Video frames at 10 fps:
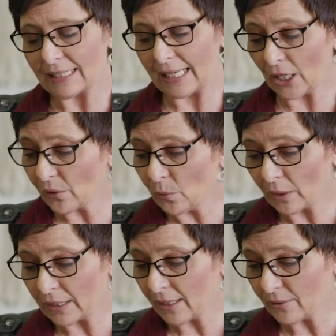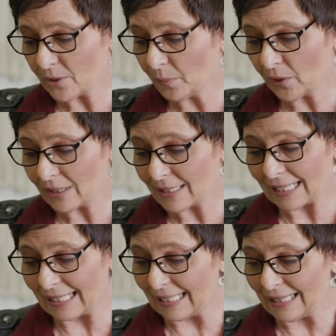"Carry one another's burdens,
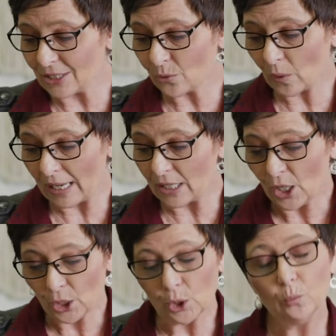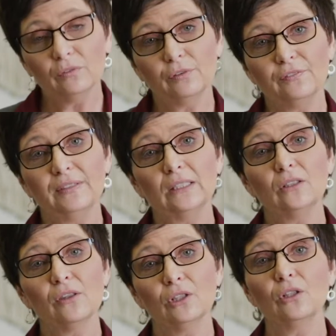and in this way you will
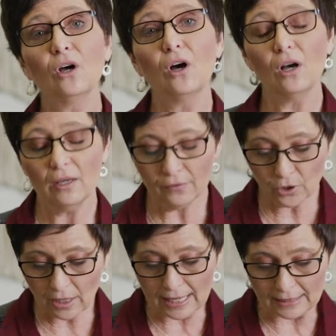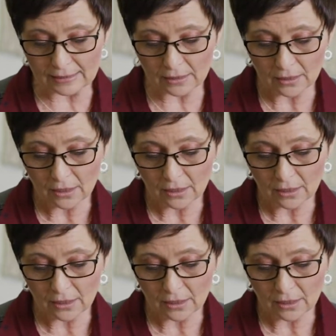fulfill the law of Christ."